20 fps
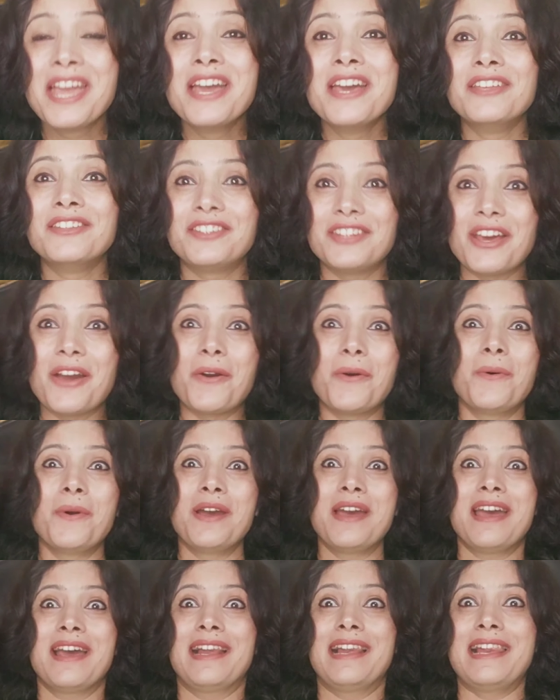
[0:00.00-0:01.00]
So
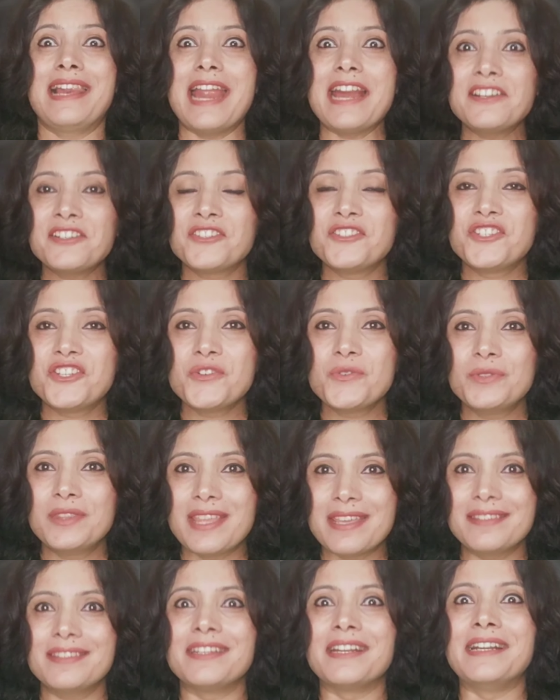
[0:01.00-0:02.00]
let's do
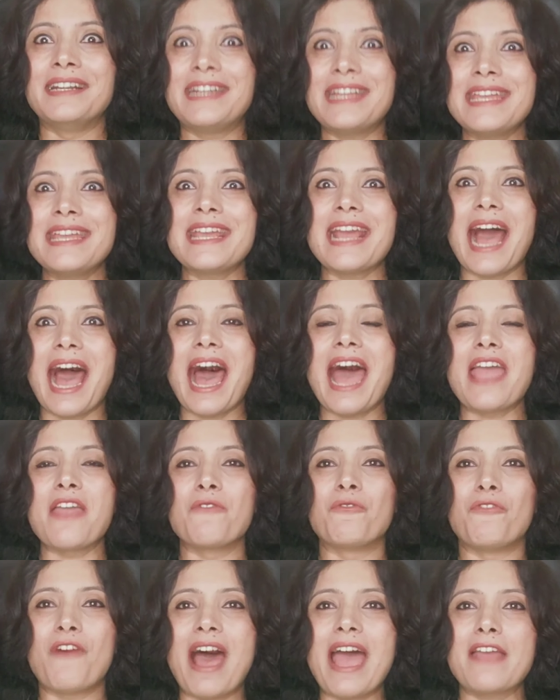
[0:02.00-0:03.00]
this
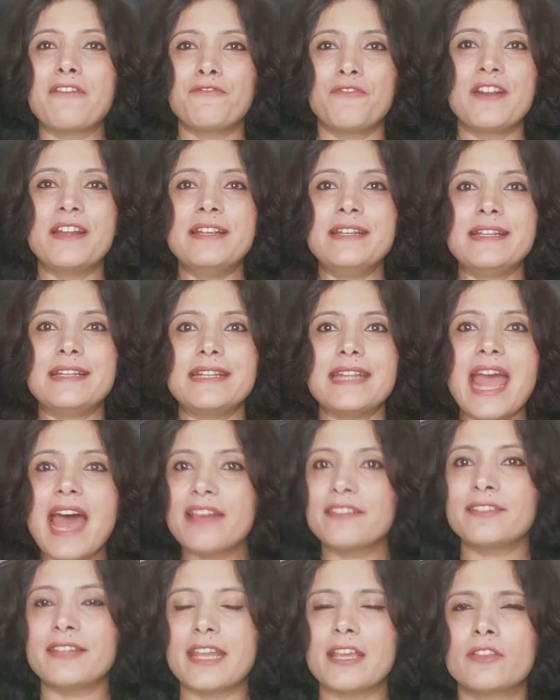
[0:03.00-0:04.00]
DIY
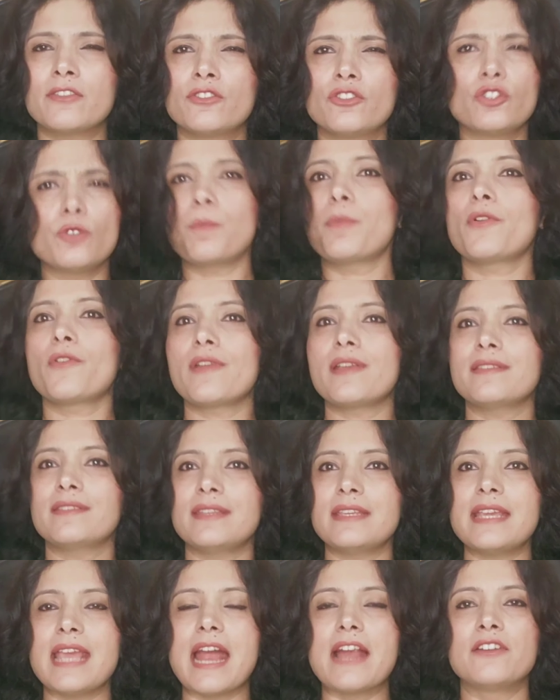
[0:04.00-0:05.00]
fantastic, super
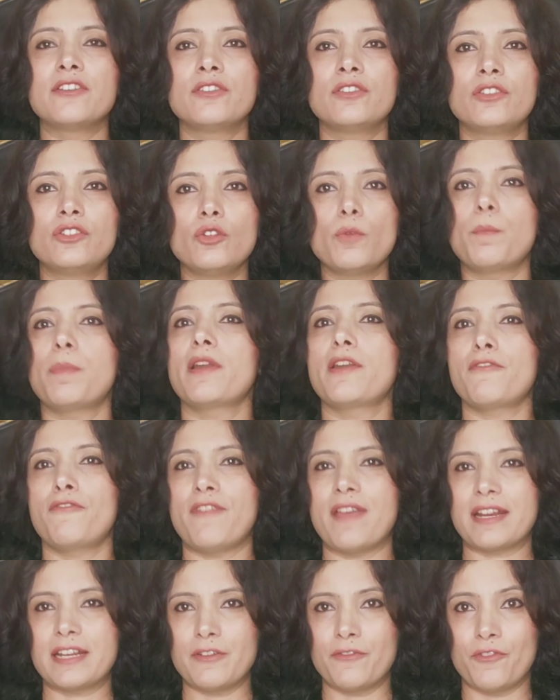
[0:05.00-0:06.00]
easy and super
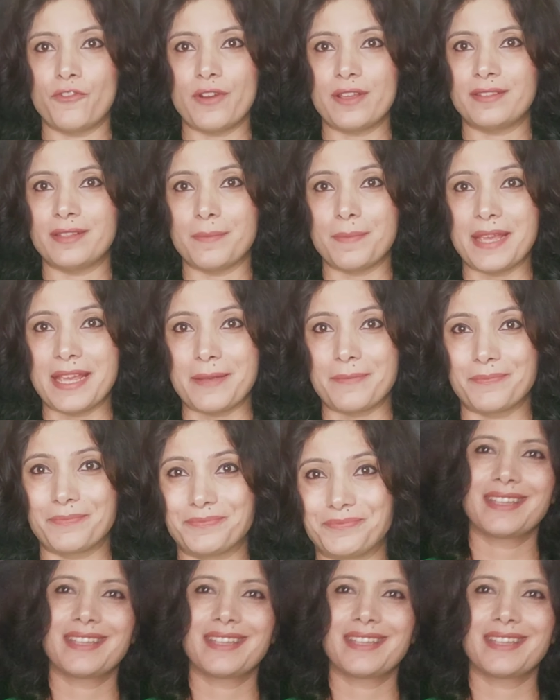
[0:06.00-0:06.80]
effective recipe.